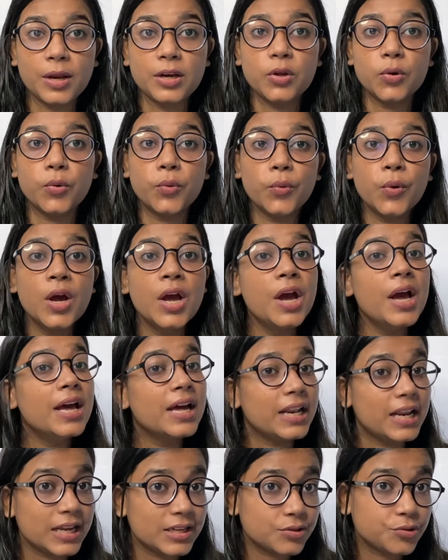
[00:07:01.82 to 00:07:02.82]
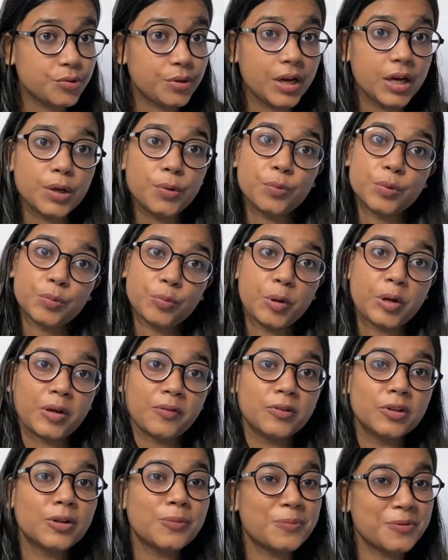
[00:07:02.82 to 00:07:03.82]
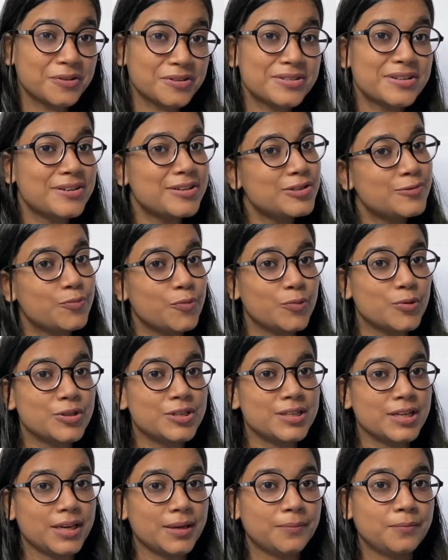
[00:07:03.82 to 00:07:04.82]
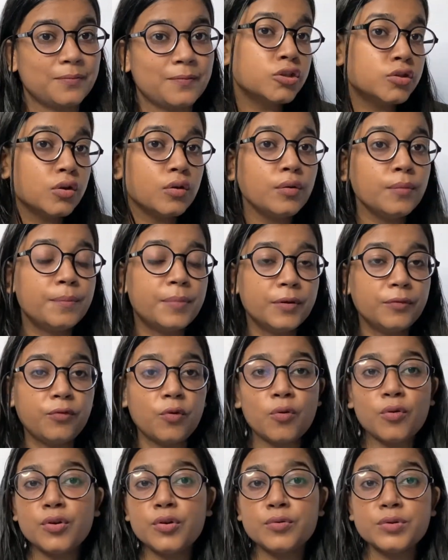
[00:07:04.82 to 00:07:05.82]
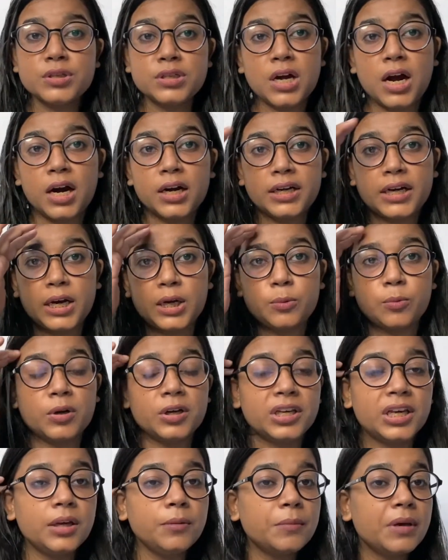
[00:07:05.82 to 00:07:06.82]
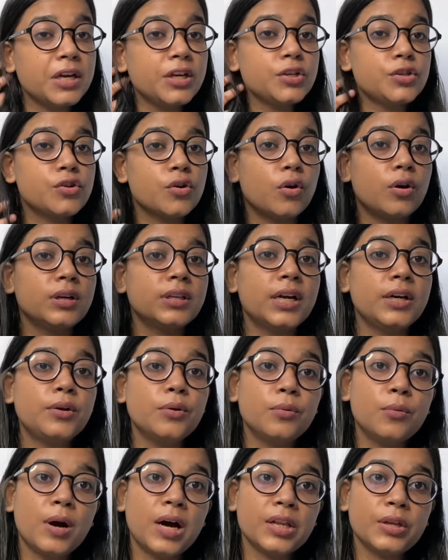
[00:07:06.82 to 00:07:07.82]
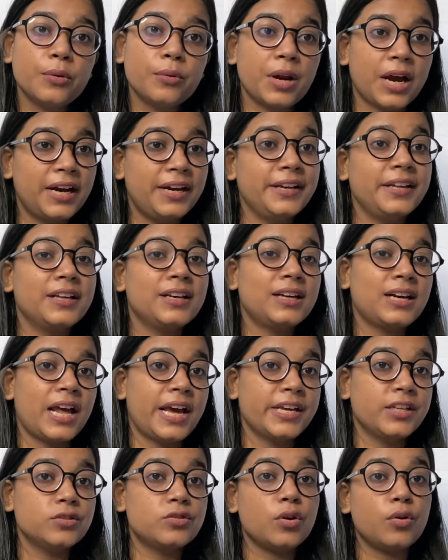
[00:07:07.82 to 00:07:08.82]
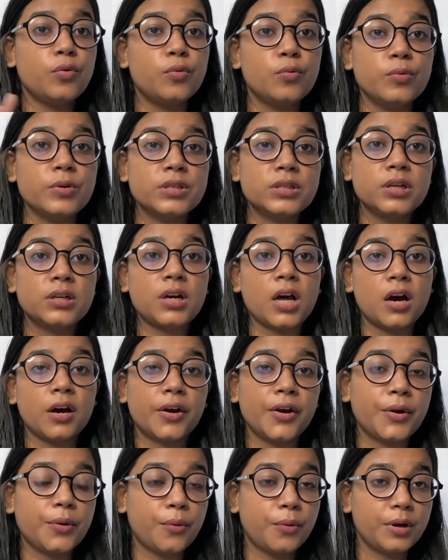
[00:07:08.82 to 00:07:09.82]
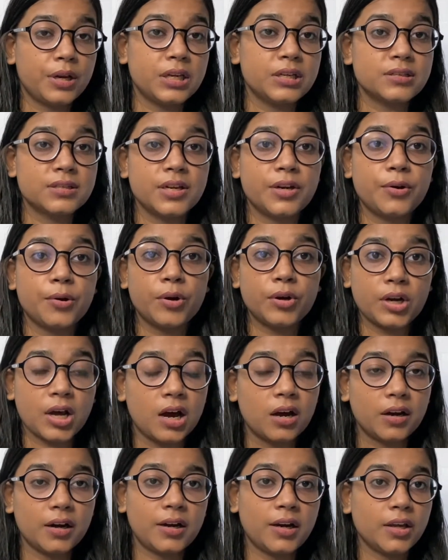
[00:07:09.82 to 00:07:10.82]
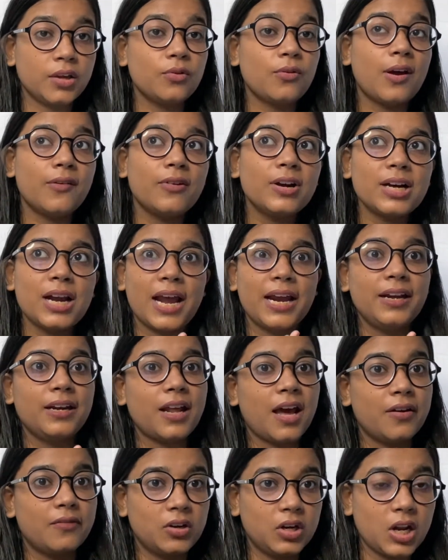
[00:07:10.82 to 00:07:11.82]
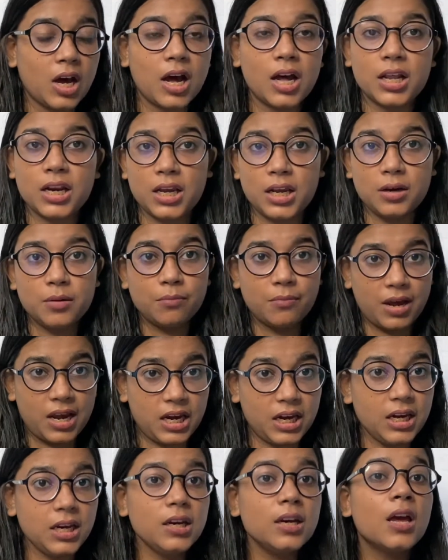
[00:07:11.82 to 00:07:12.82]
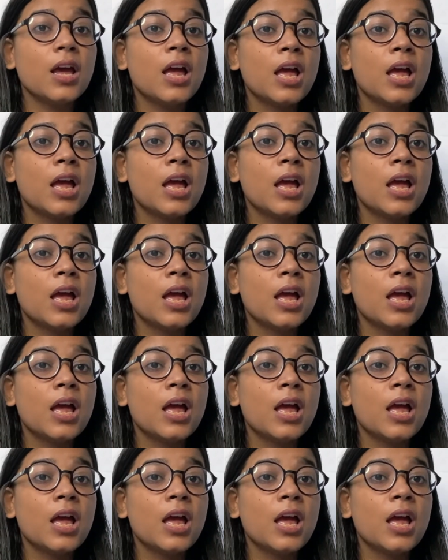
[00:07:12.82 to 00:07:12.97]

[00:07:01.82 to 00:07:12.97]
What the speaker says: you resonate with whatever the person is posting. So before you start networking, make sure that who are your ideal clients or who is the target audience that you're targeting. You have a client avatar in mind,